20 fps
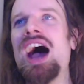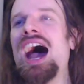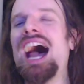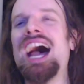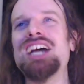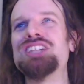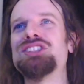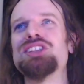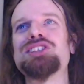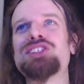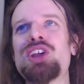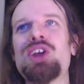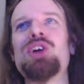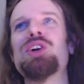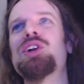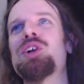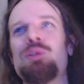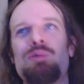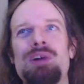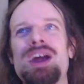I just
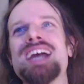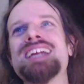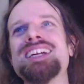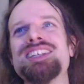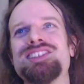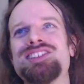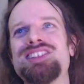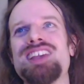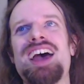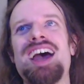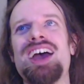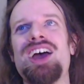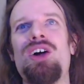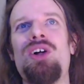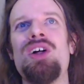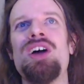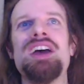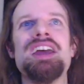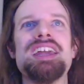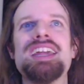couldn't
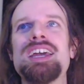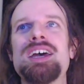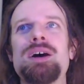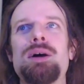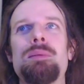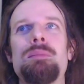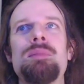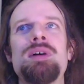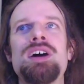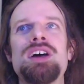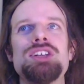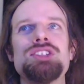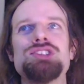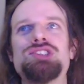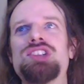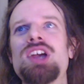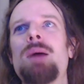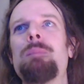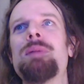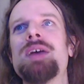reconcile him
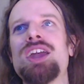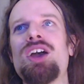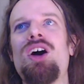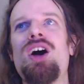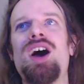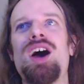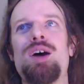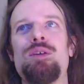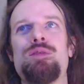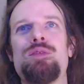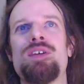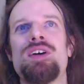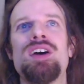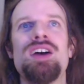jumping off